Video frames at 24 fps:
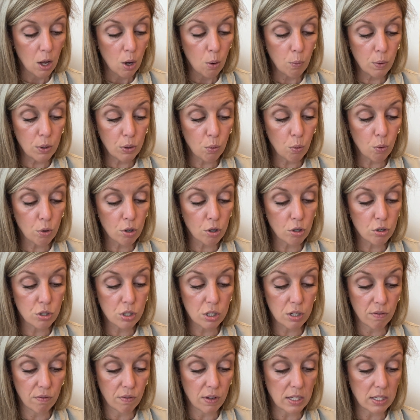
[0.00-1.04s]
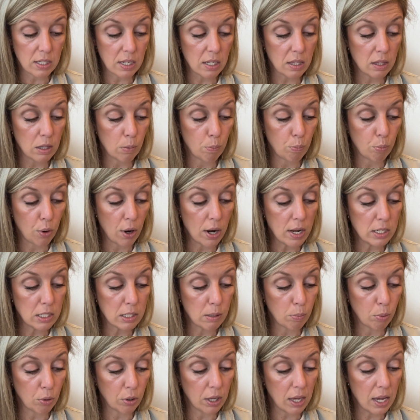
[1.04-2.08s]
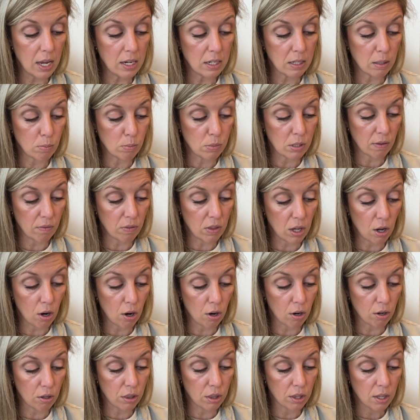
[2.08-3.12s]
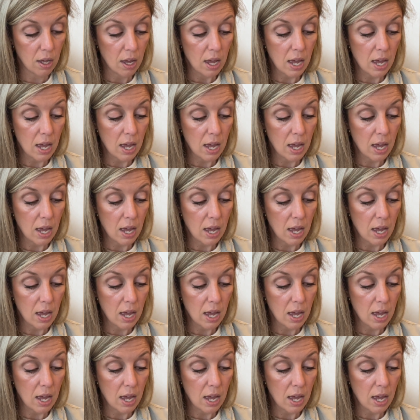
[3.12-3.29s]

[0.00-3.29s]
with orders to visit the principal kingdoms of the earth,